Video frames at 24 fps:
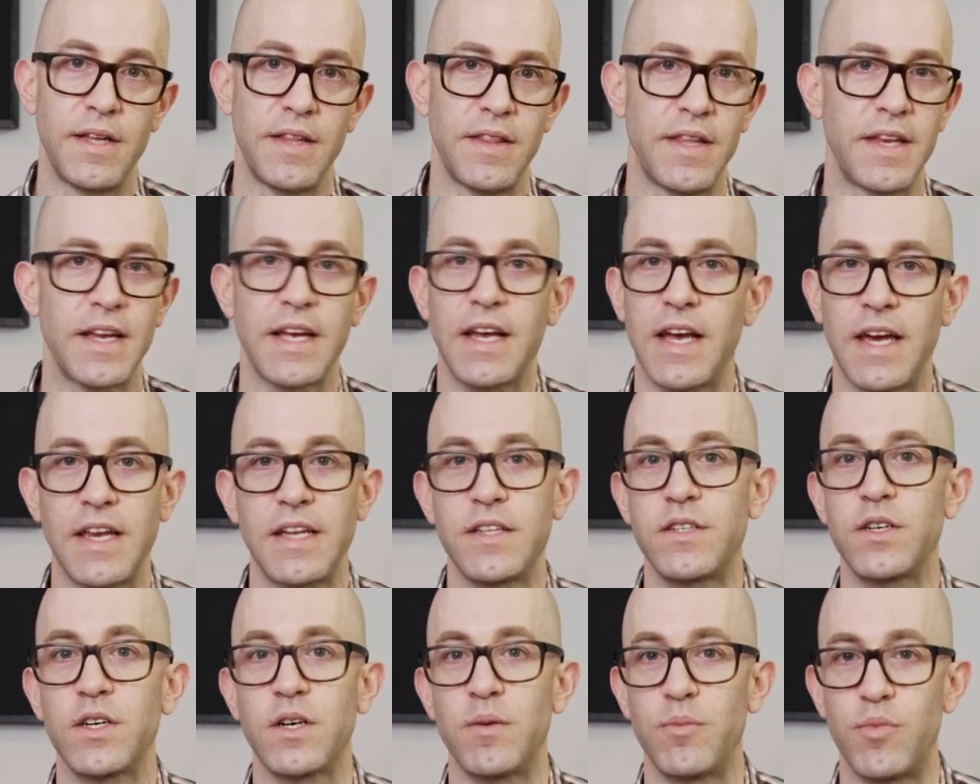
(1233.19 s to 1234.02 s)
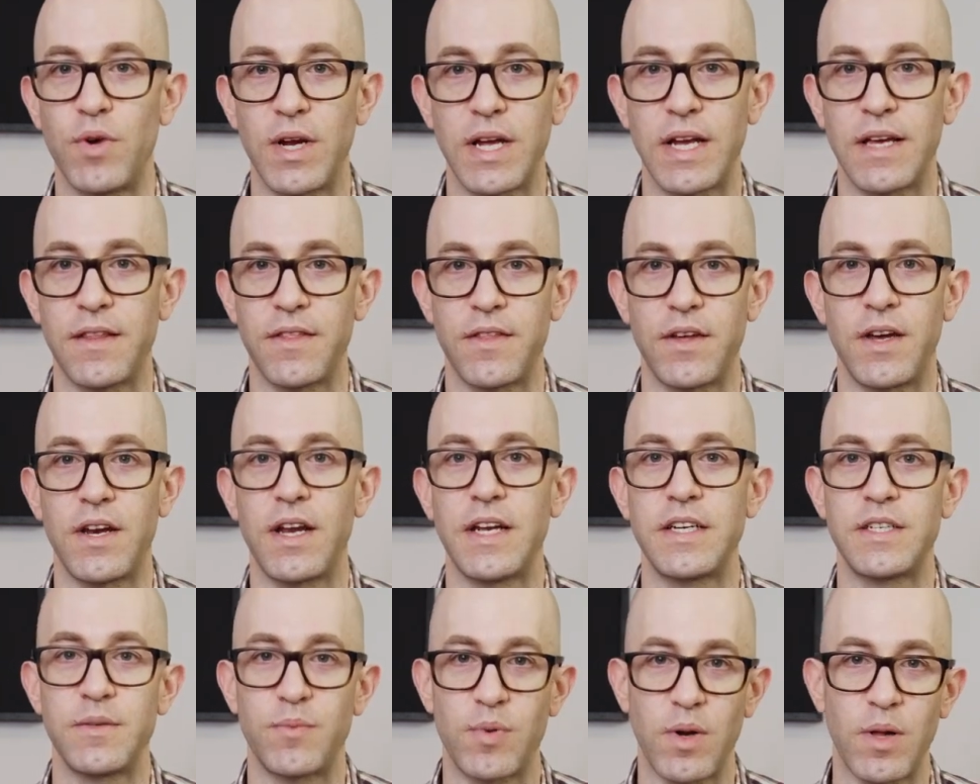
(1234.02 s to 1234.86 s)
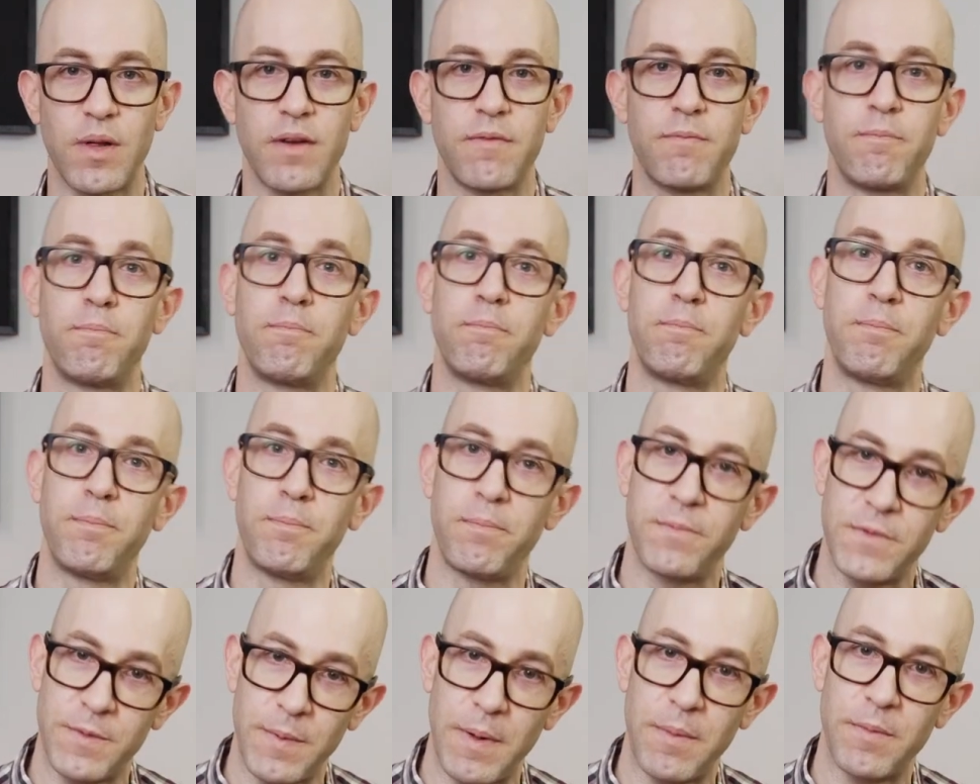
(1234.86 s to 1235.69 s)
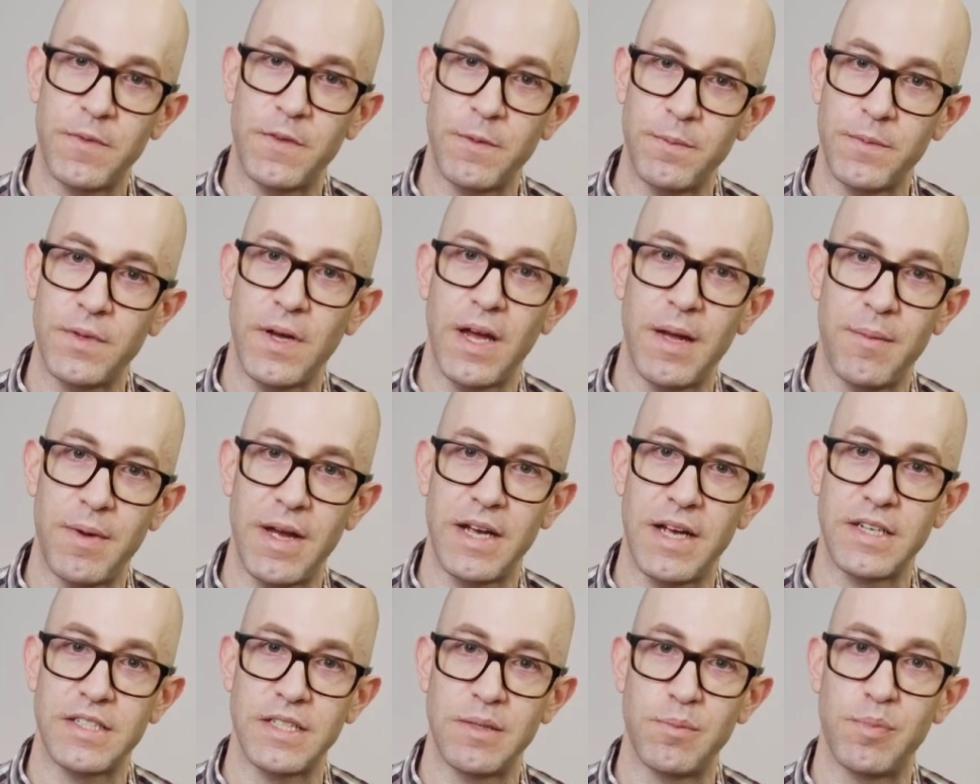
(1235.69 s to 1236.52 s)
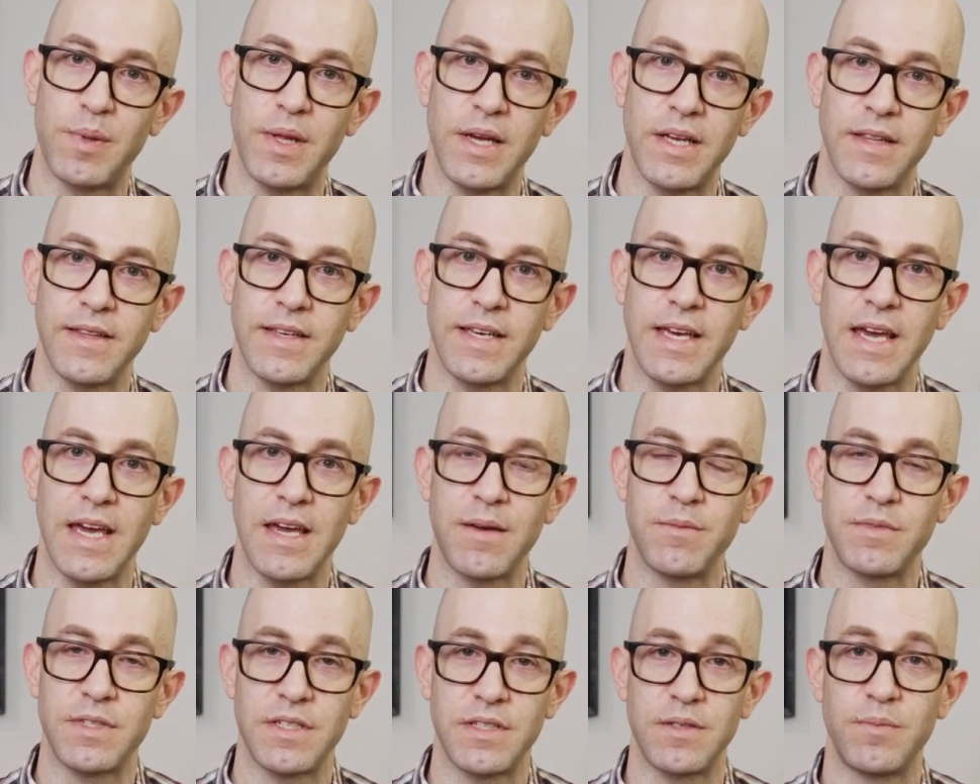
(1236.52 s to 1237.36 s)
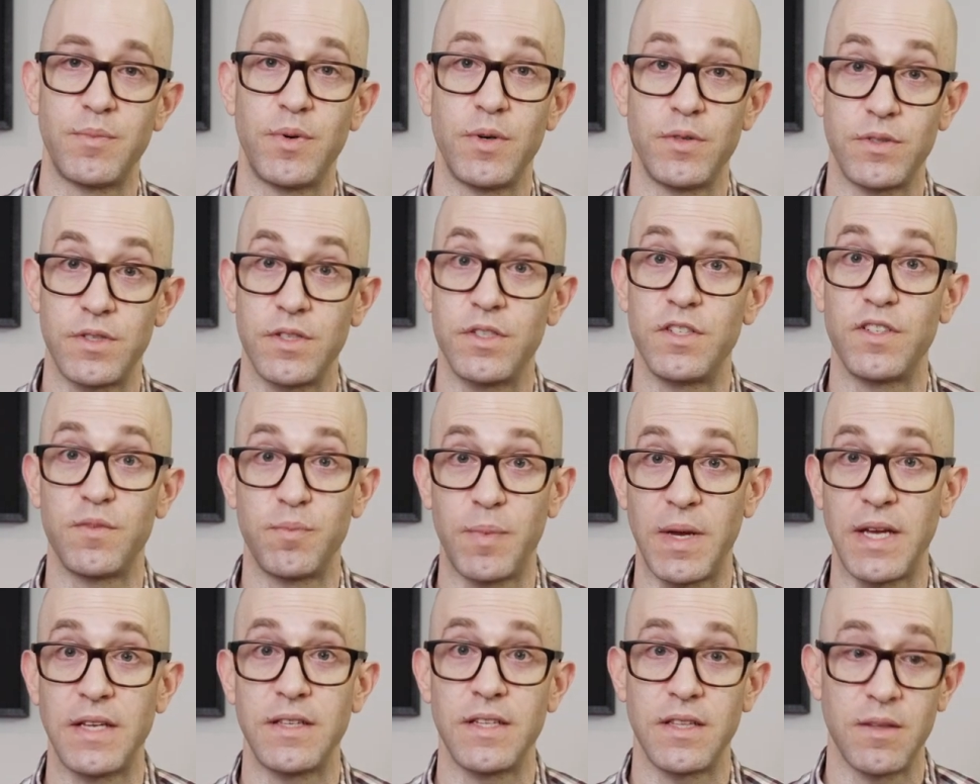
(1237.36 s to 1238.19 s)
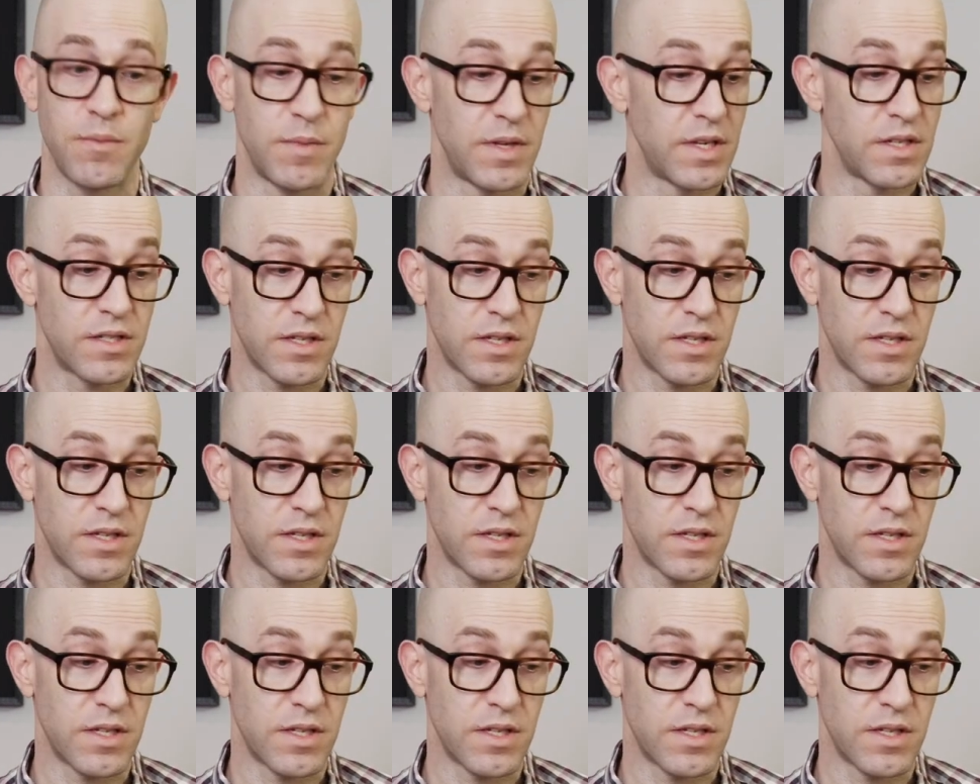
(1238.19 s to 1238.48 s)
And then I kind of took a break and thought I should probably spend some time actually playing the games as opposed to just painting the minis.